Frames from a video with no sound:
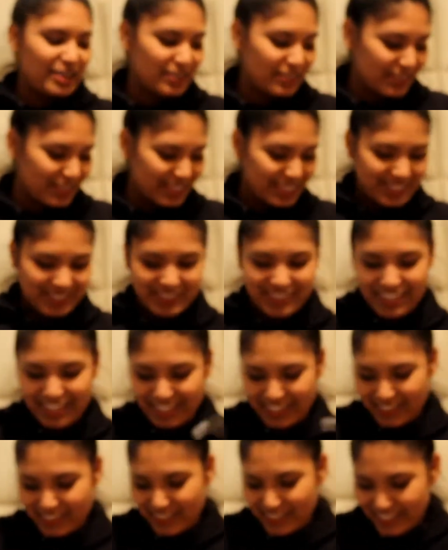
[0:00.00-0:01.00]
And it looks so
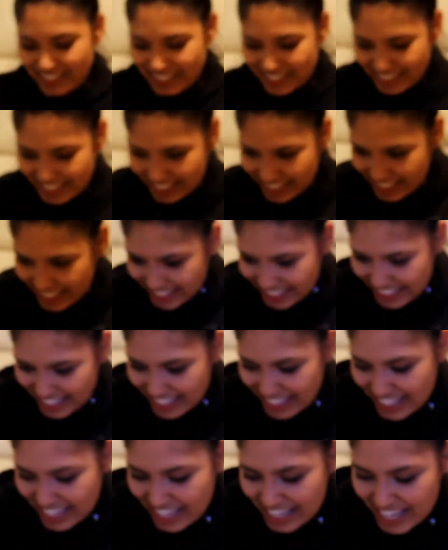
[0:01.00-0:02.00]
cute.
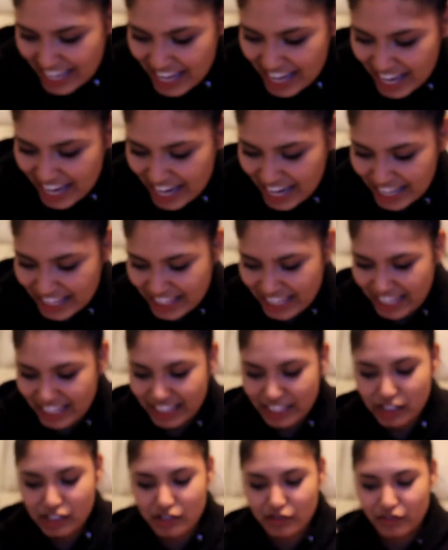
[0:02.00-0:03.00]
And
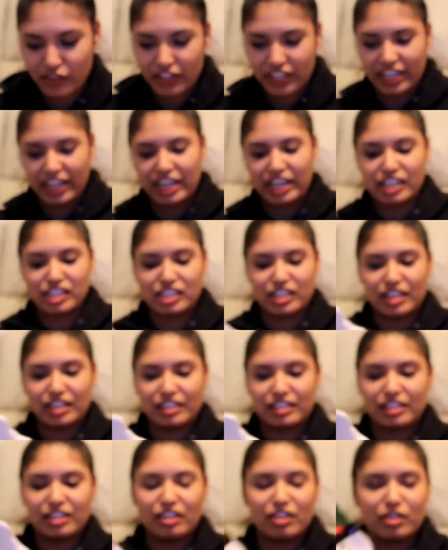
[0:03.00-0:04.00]
then this is for the kitchen.